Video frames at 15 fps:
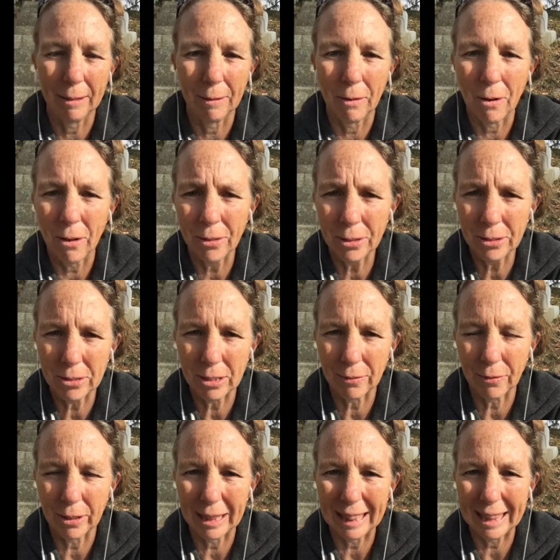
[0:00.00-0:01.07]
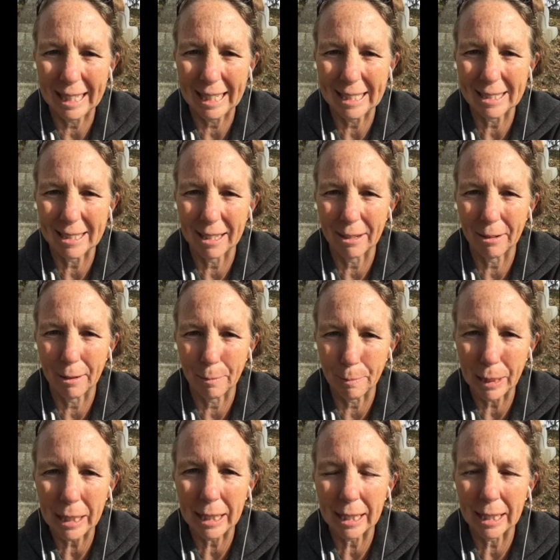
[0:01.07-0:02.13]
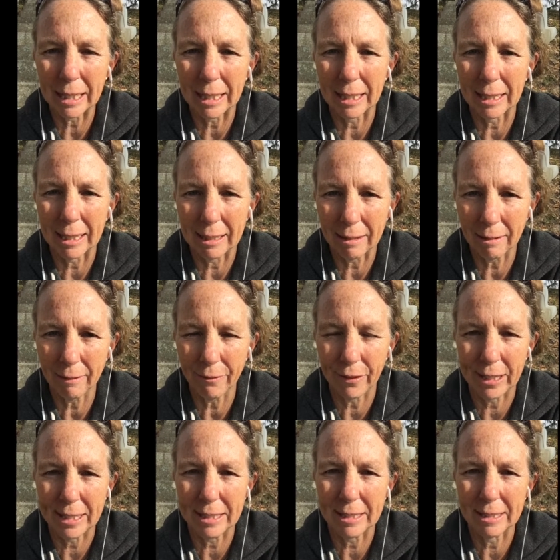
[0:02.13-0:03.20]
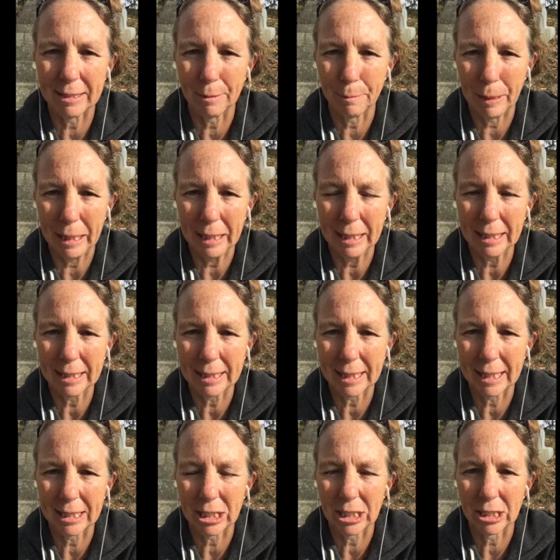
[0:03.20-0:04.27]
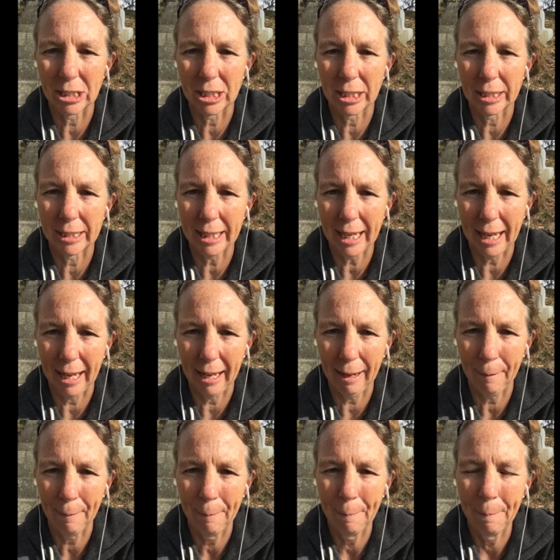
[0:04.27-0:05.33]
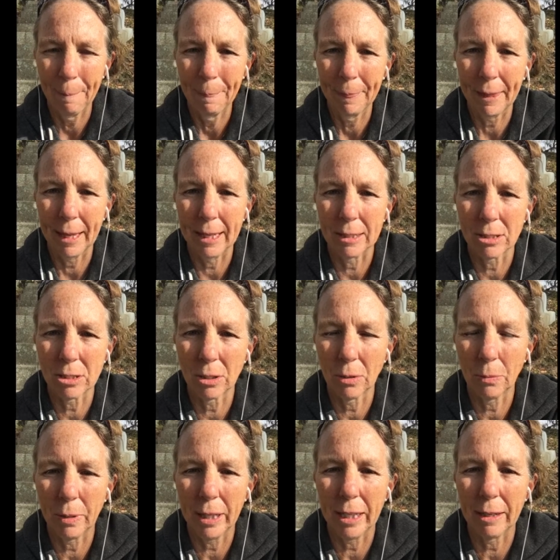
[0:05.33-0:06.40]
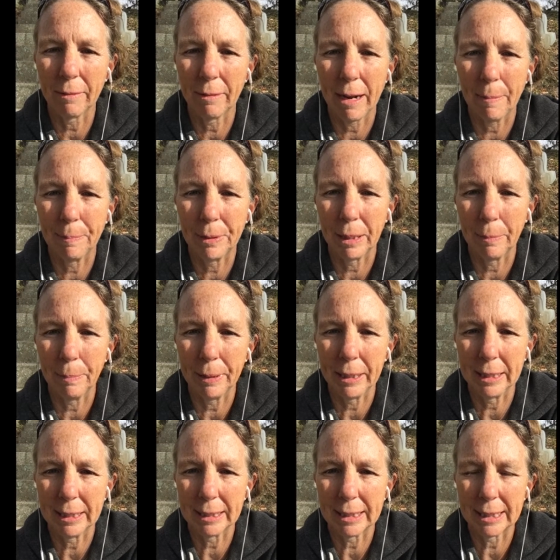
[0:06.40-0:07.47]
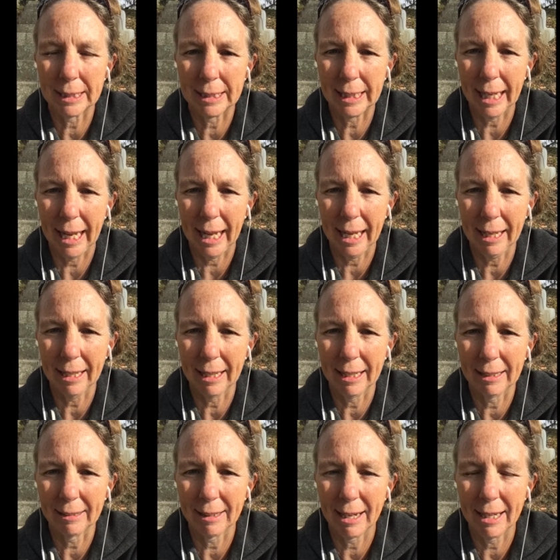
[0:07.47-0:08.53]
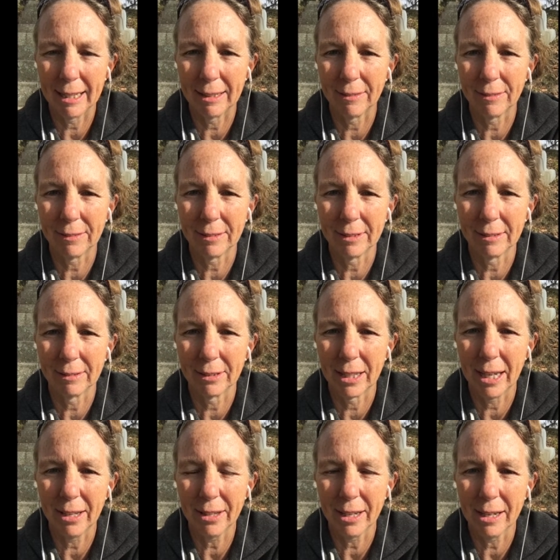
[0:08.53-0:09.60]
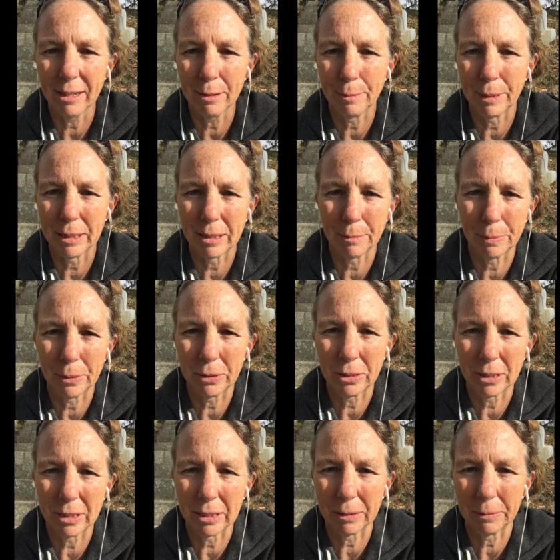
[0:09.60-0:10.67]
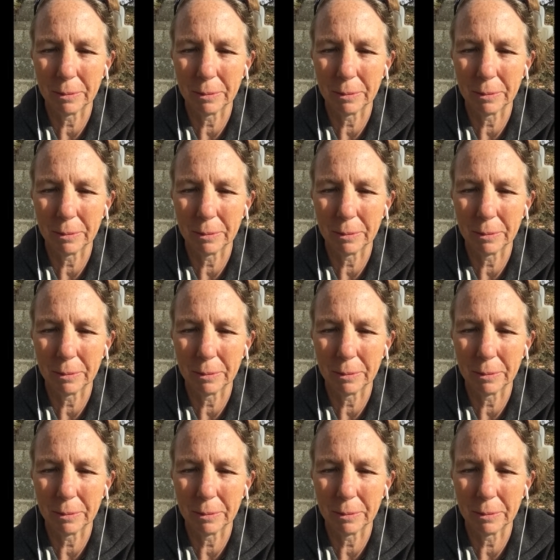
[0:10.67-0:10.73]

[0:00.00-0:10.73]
all those different things that are immediate and in our face and demanding attention today. And so we get wrapped up in today and kind of, well, how the hell am I supposed to deal